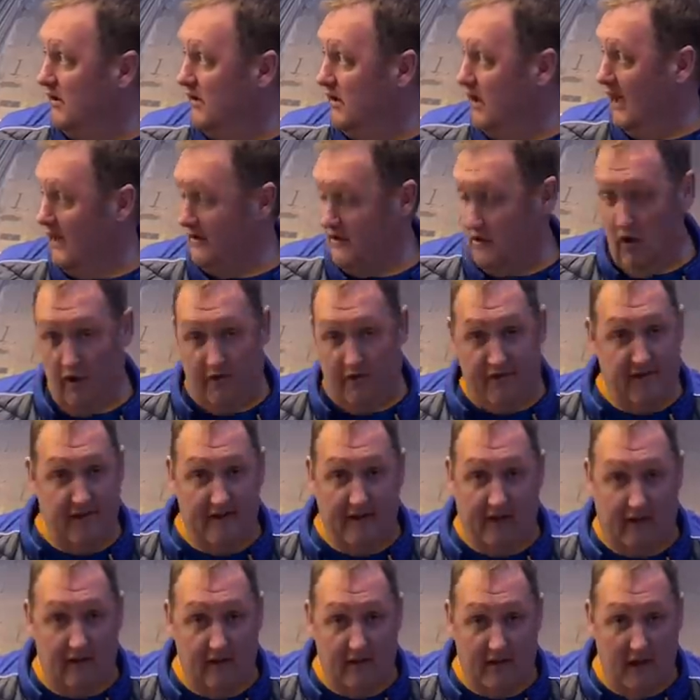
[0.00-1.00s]
I don't think they
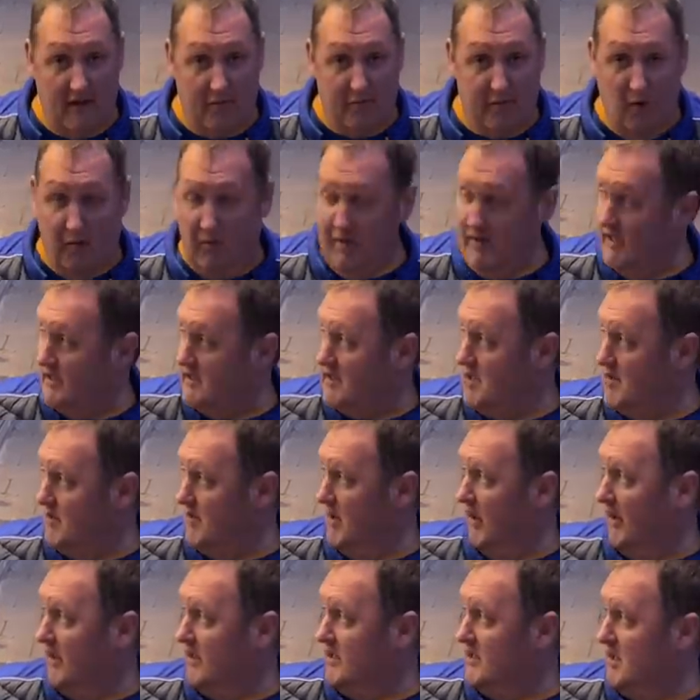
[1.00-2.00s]
can keep up with it, to be
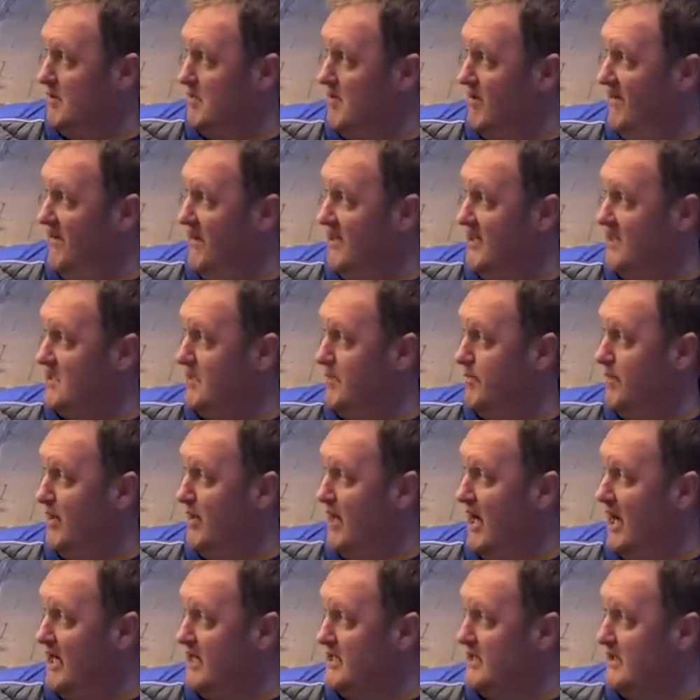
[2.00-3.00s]
honest. I'd be very
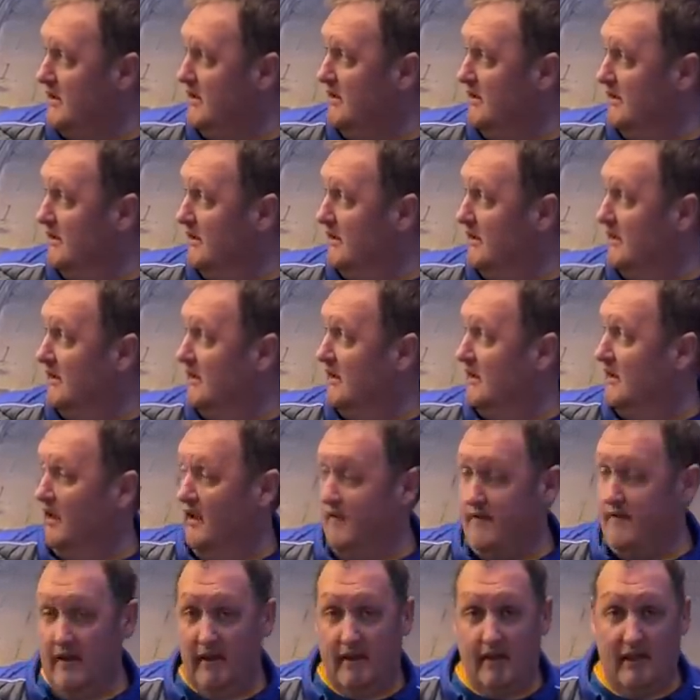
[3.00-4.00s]
surprised
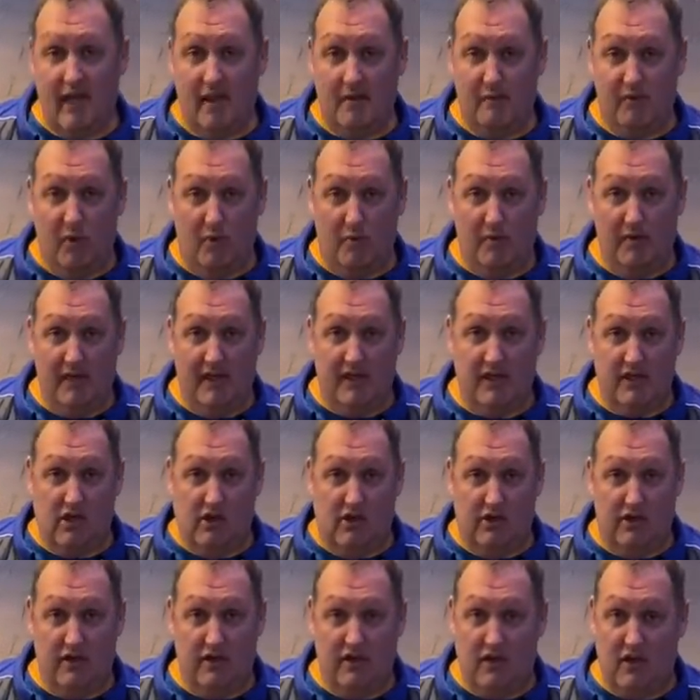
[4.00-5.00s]
if they can keep up with these
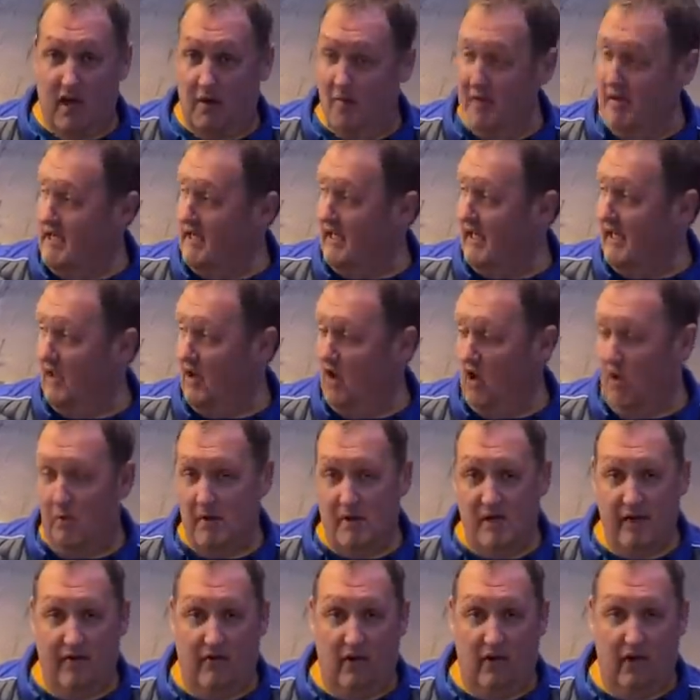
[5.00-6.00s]
orders. I bet you get home
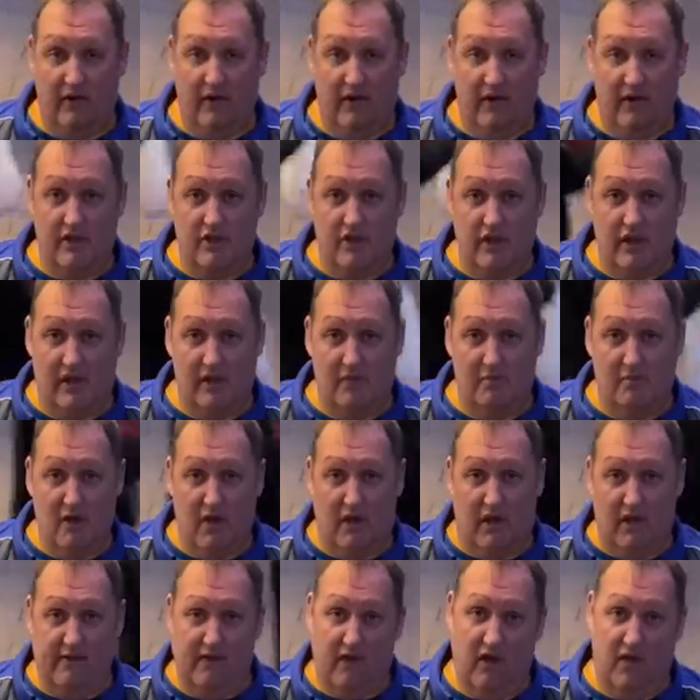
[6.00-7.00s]
and you've ordered a chicken
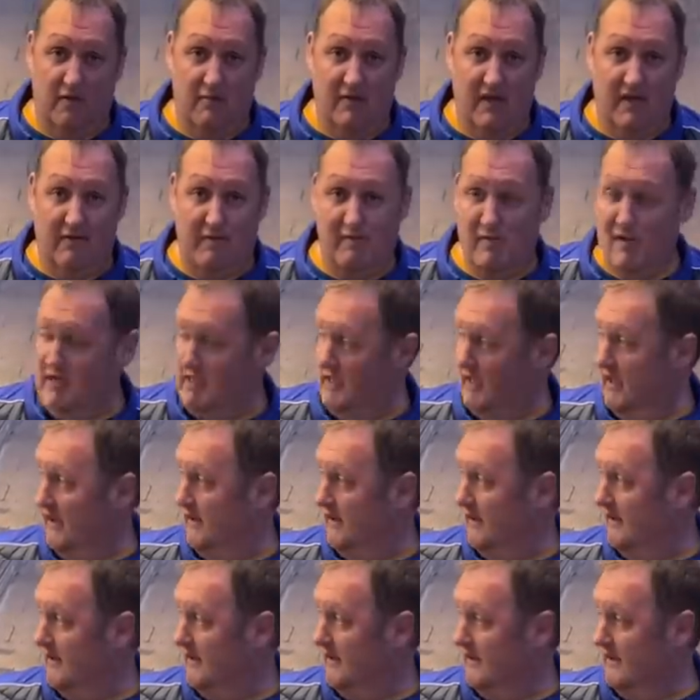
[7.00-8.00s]
burger, you've got a beef burger.
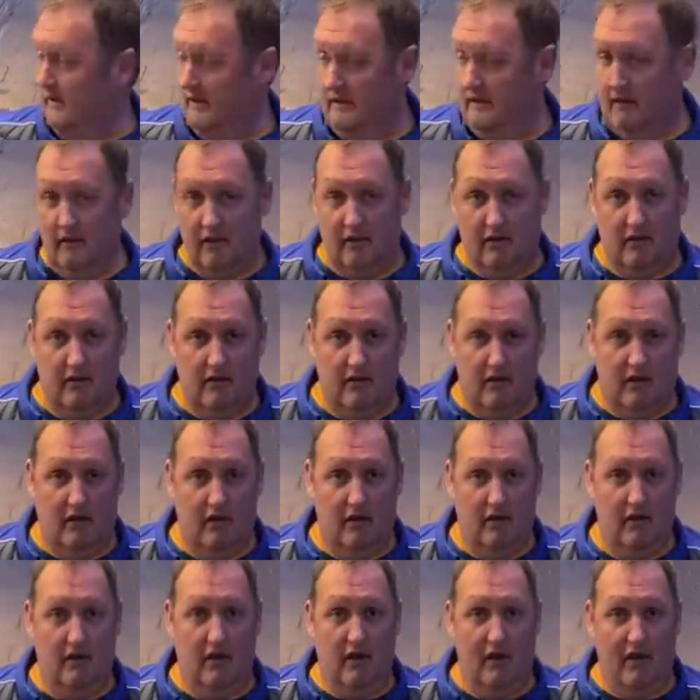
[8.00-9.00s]
So,
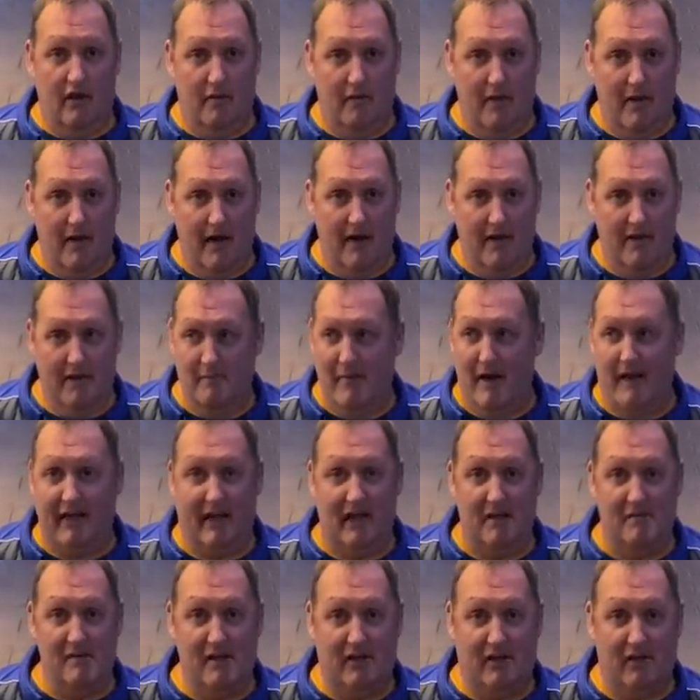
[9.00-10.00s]
I might
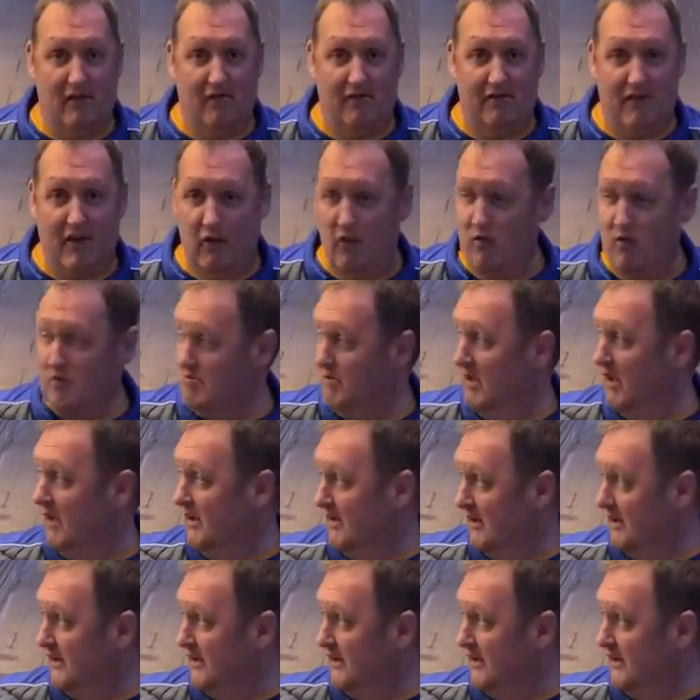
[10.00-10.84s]
get a bit confused, but